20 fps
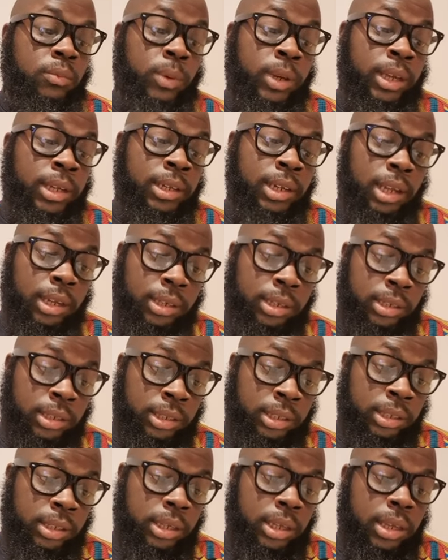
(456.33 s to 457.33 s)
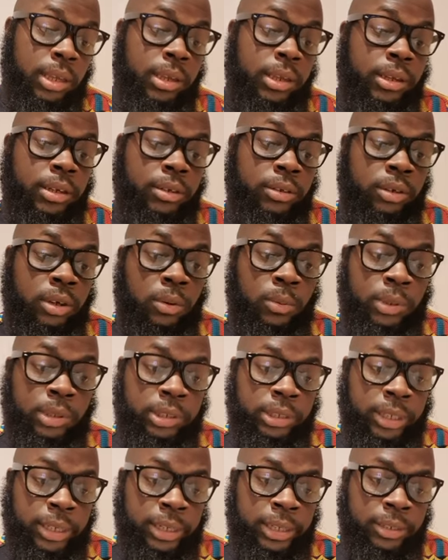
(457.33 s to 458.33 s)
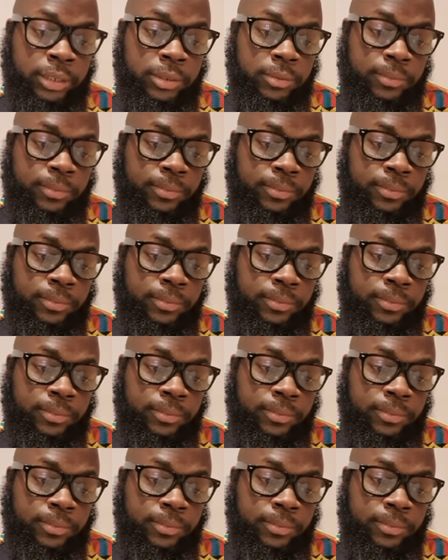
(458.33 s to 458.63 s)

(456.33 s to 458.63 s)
where luckily no one died.